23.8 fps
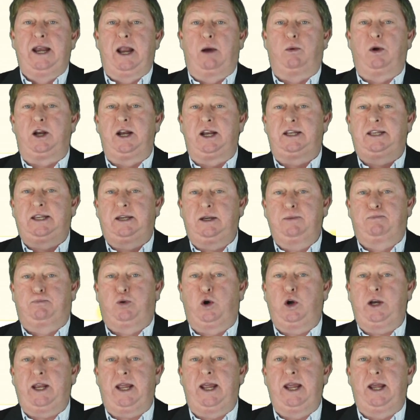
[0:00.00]
Now we're going to
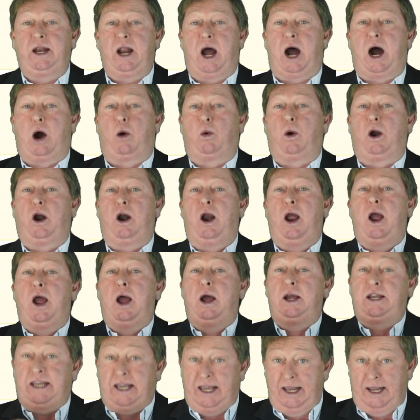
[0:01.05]
put in our
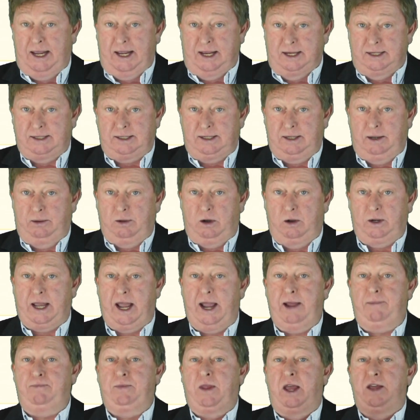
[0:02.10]
keys,
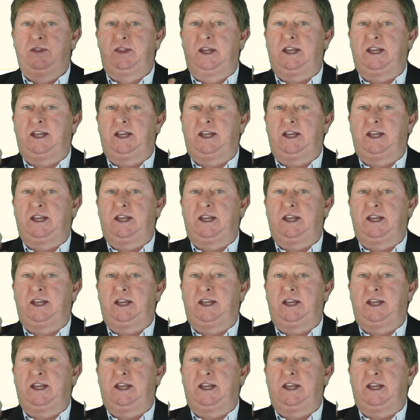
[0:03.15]
okay?